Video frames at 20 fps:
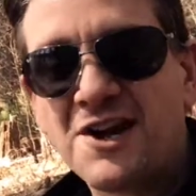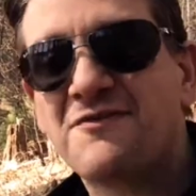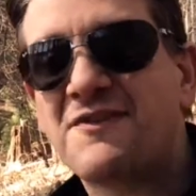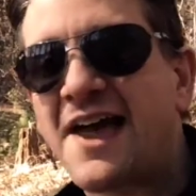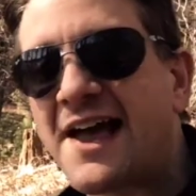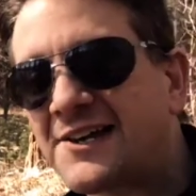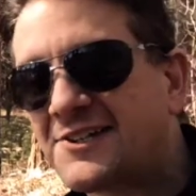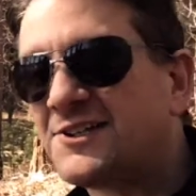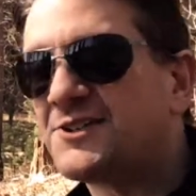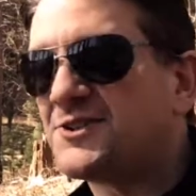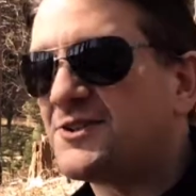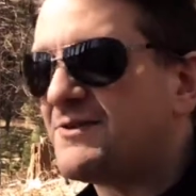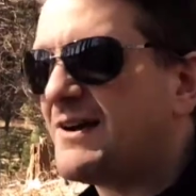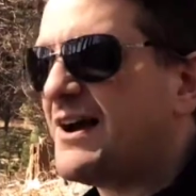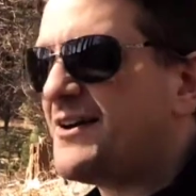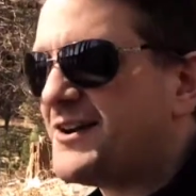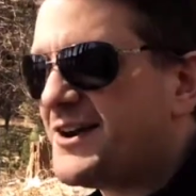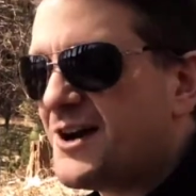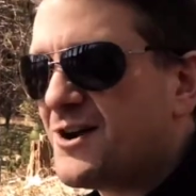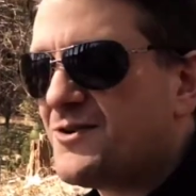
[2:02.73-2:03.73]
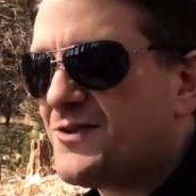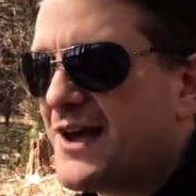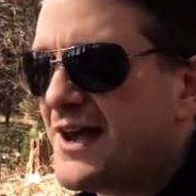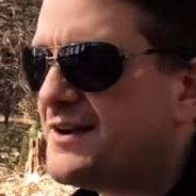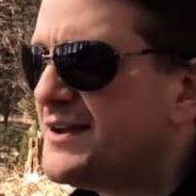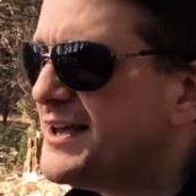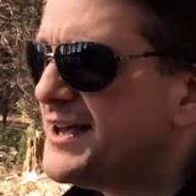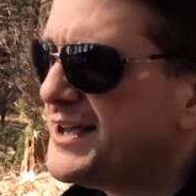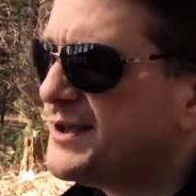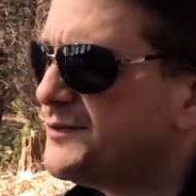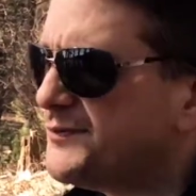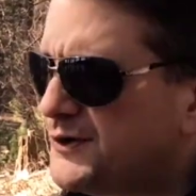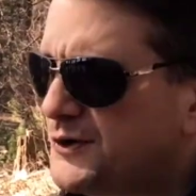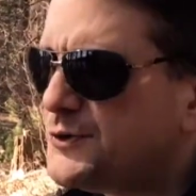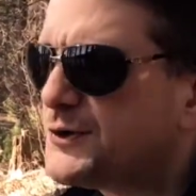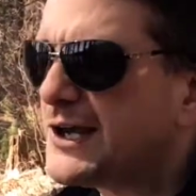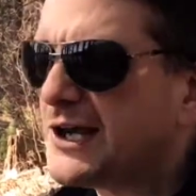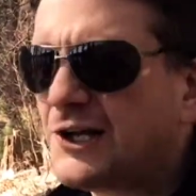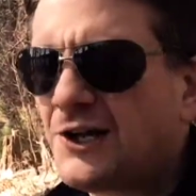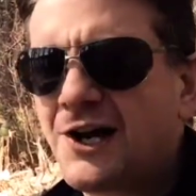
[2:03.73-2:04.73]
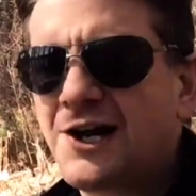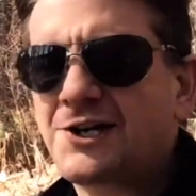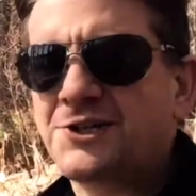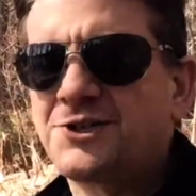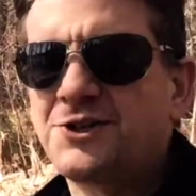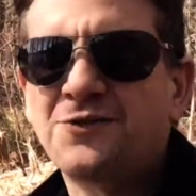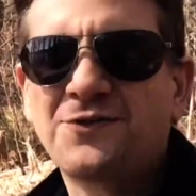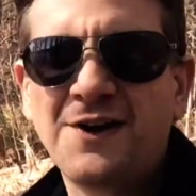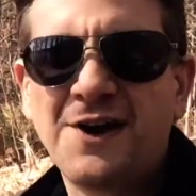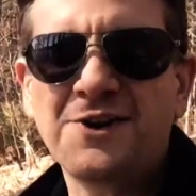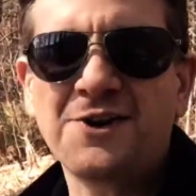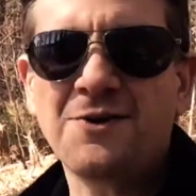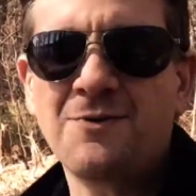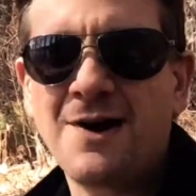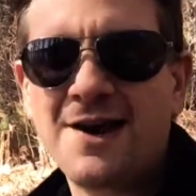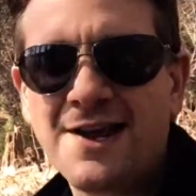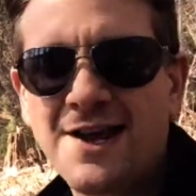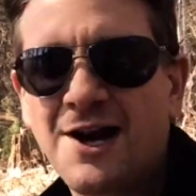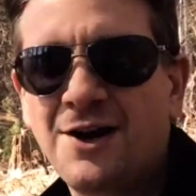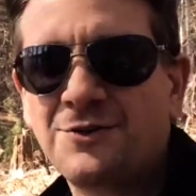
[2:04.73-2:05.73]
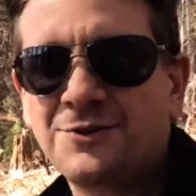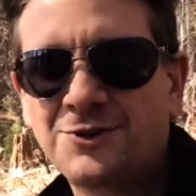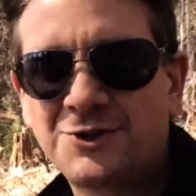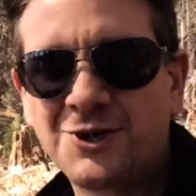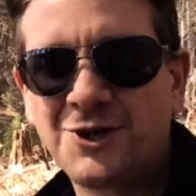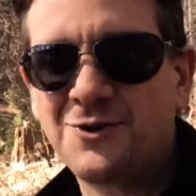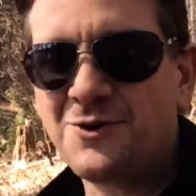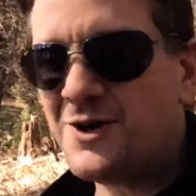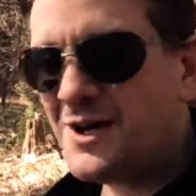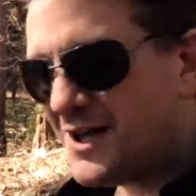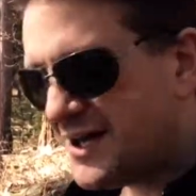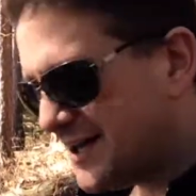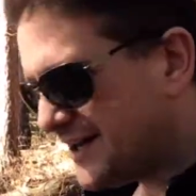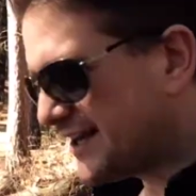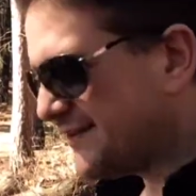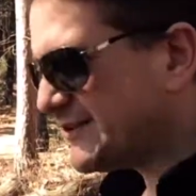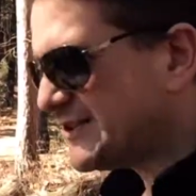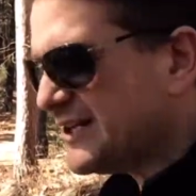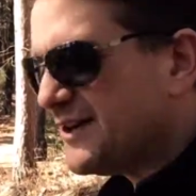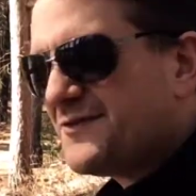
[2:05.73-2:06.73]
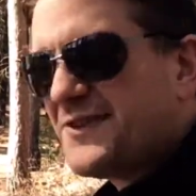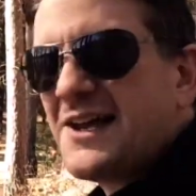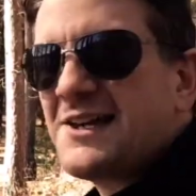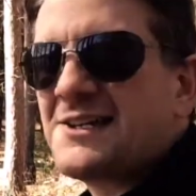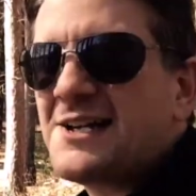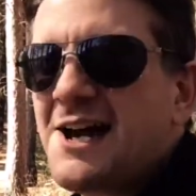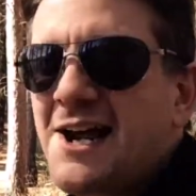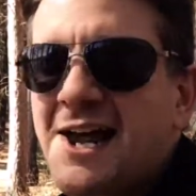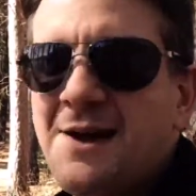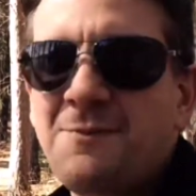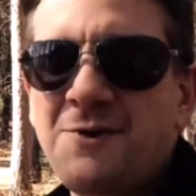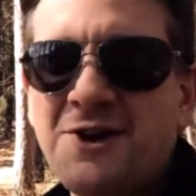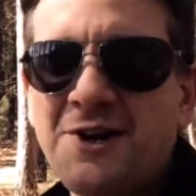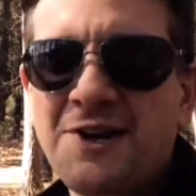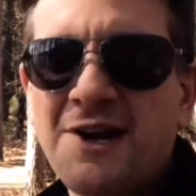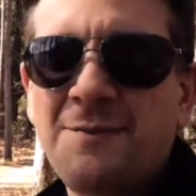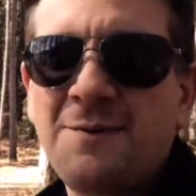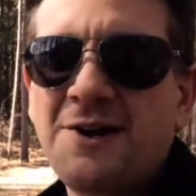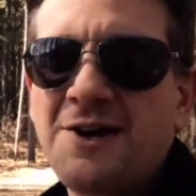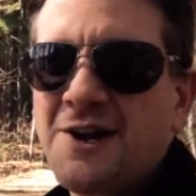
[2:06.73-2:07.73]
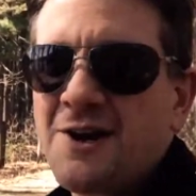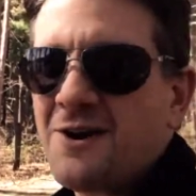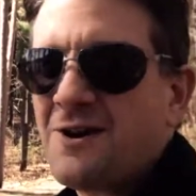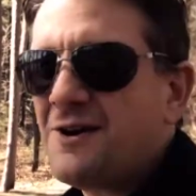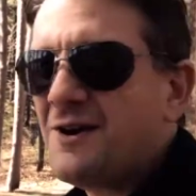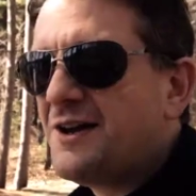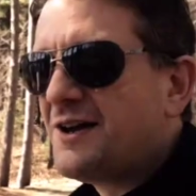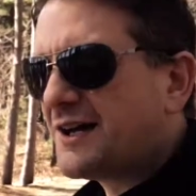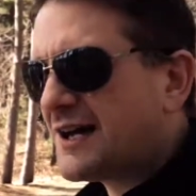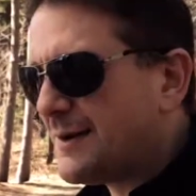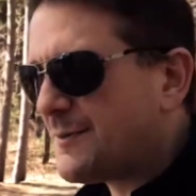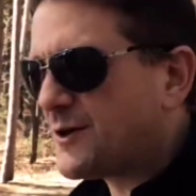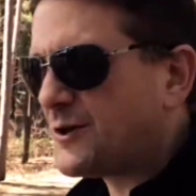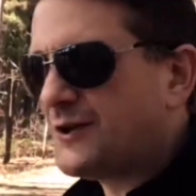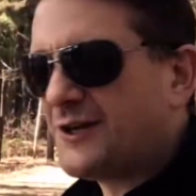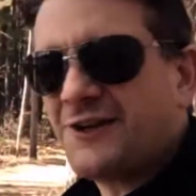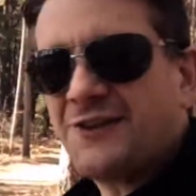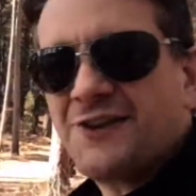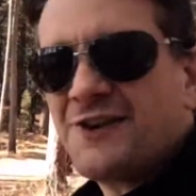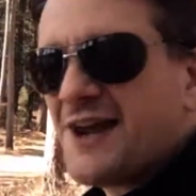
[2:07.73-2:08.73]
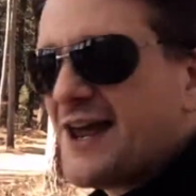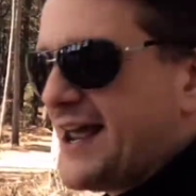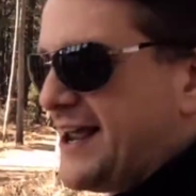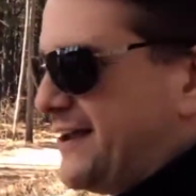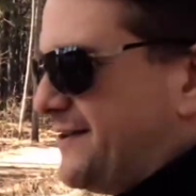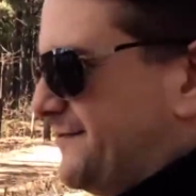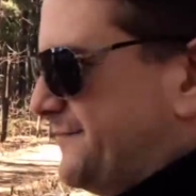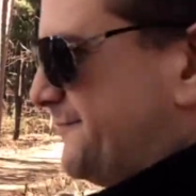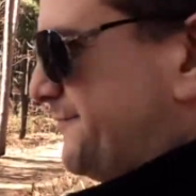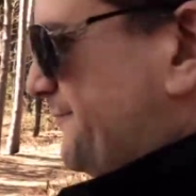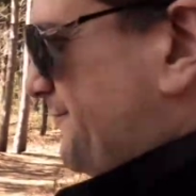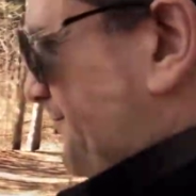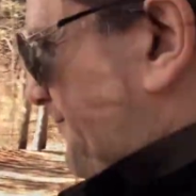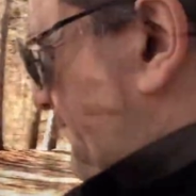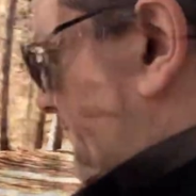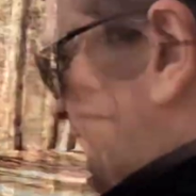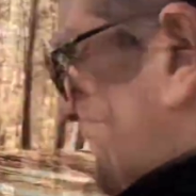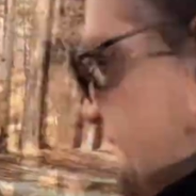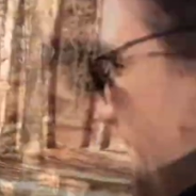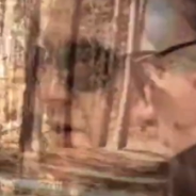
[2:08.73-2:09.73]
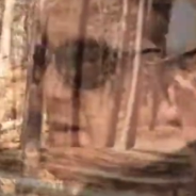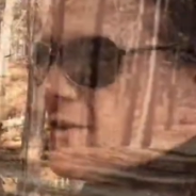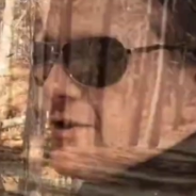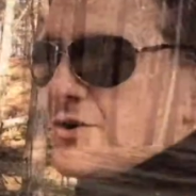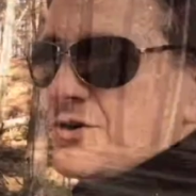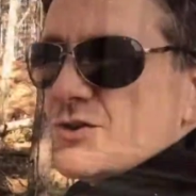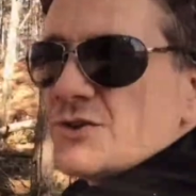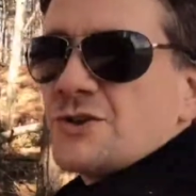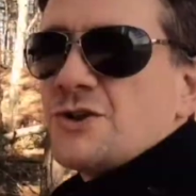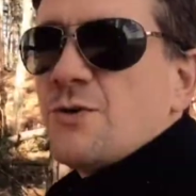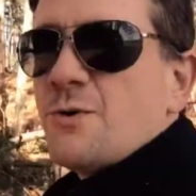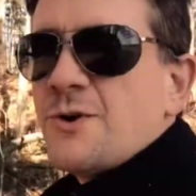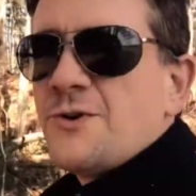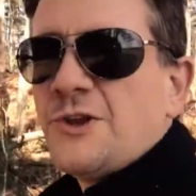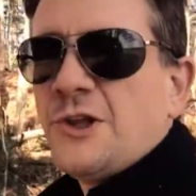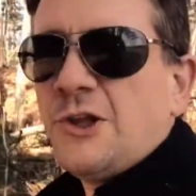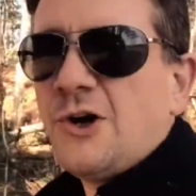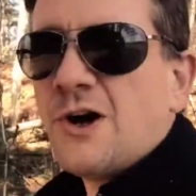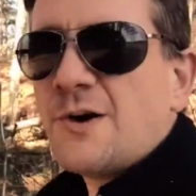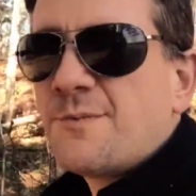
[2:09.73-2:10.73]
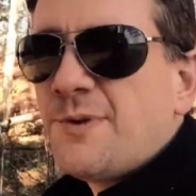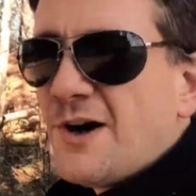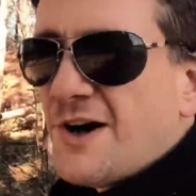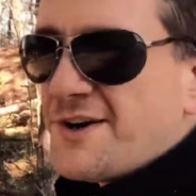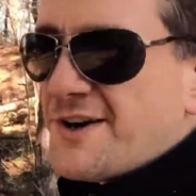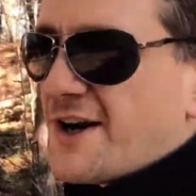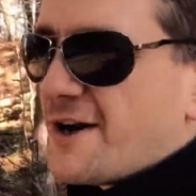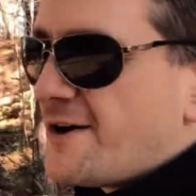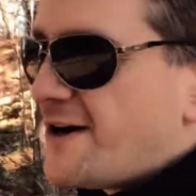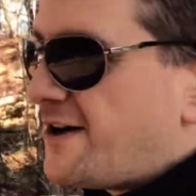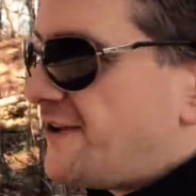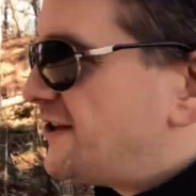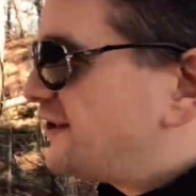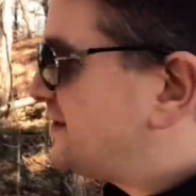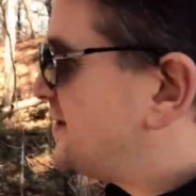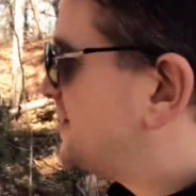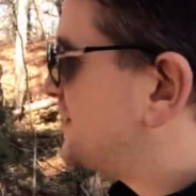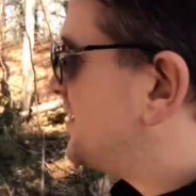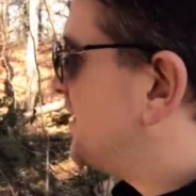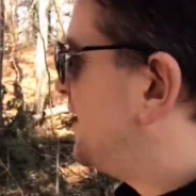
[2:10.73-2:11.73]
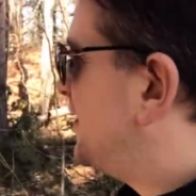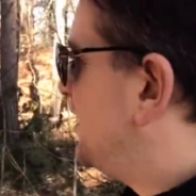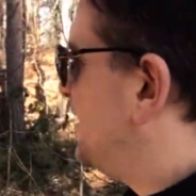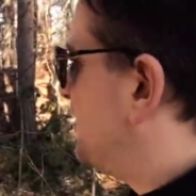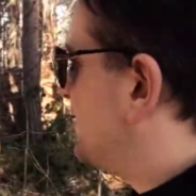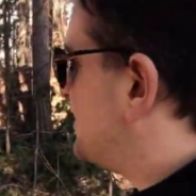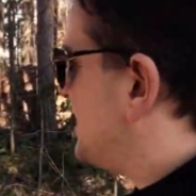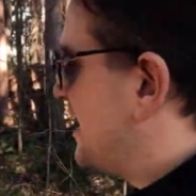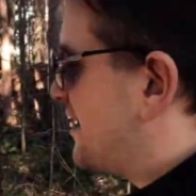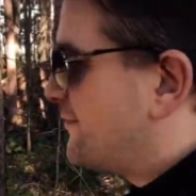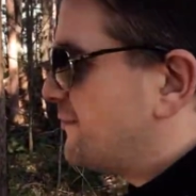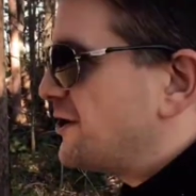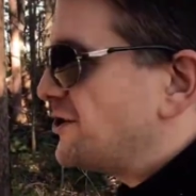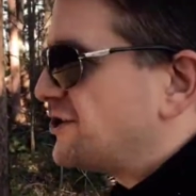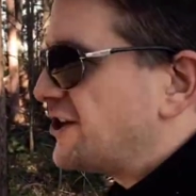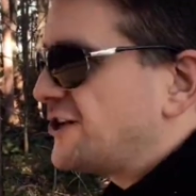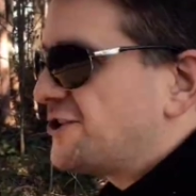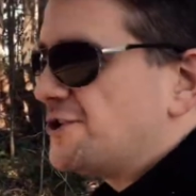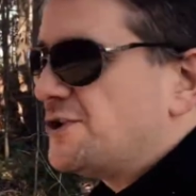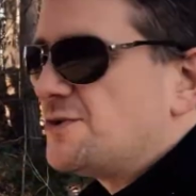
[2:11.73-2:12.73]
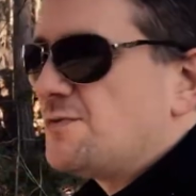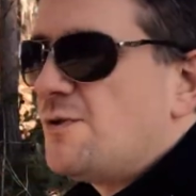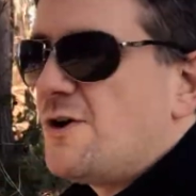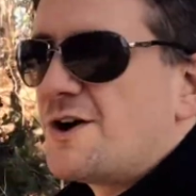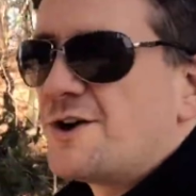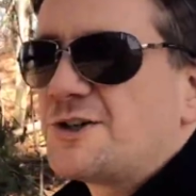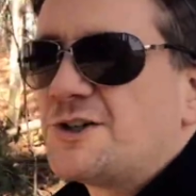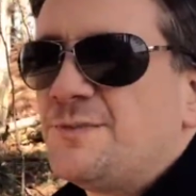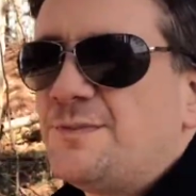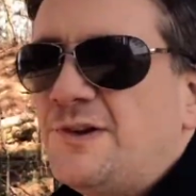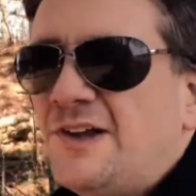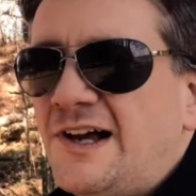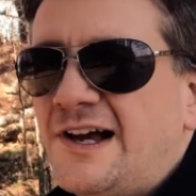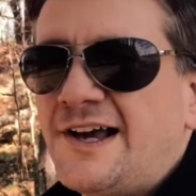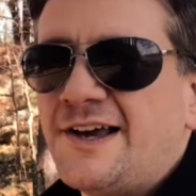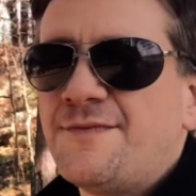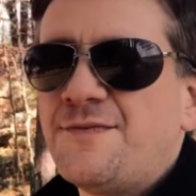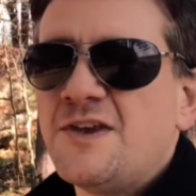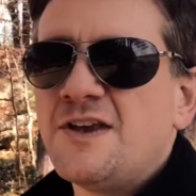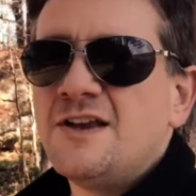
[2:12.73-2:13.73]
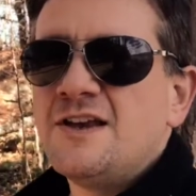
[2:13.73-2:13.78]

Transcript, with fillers: enough exits around here that if you do get lost, you'll find your way out. So give yourself that time when you come in here. Come early in the day. So we're in the Long Pond area. This is uh, town of Winchester's water supply.